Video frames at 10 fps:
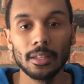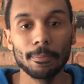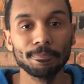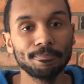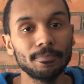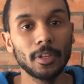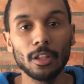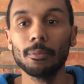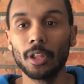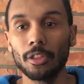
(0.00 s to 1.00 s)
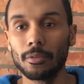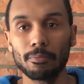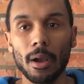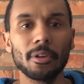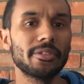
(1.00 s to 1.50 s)
Yep. And I'll be on
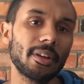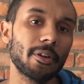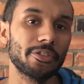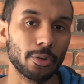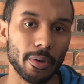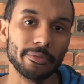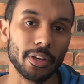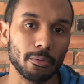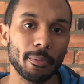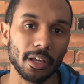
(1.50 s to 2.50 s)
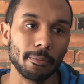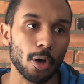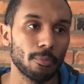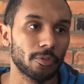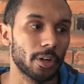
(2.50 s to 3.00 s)
probably the Samurai.Zero website. We'll make a
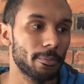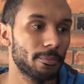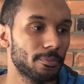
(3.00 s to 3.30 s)
home for it.